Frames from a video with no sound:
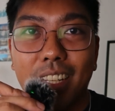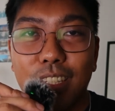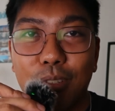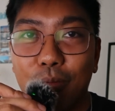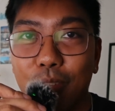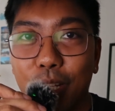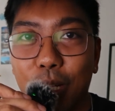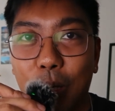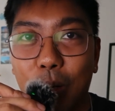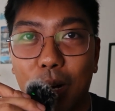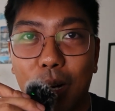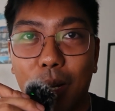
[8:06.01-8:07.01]
do
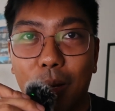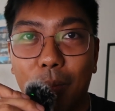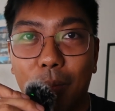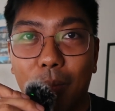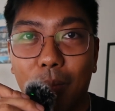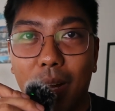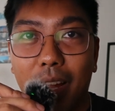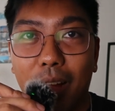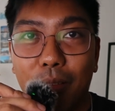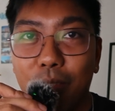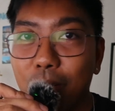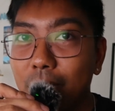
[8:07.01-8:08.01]
video on my
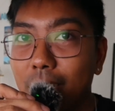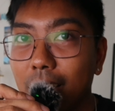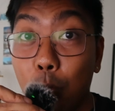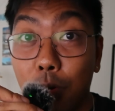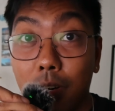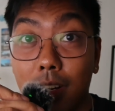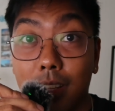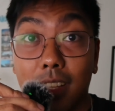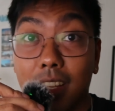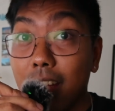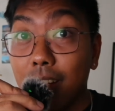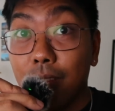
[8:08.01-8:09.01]
iPhone or the
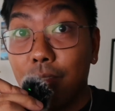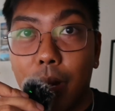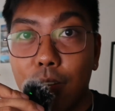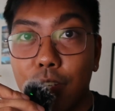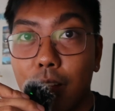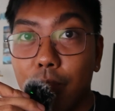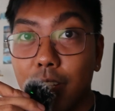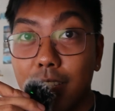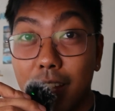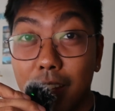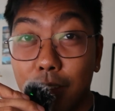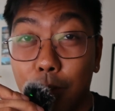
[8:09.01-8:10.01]
Canon PowerShot
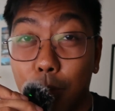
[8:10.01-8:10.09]
V10,